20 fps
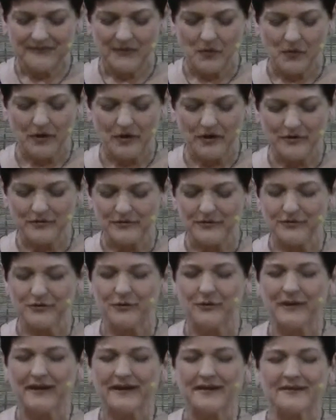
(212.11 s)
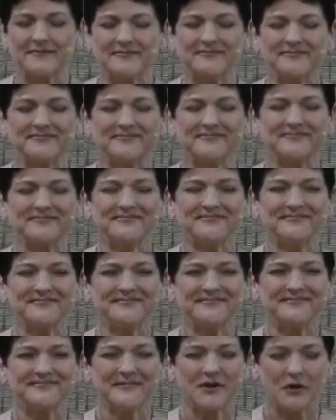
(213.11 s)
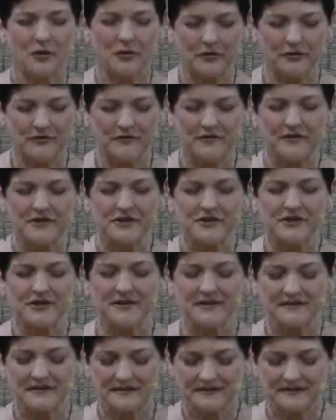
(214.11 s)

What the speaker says: What are you doing? Hold the vision.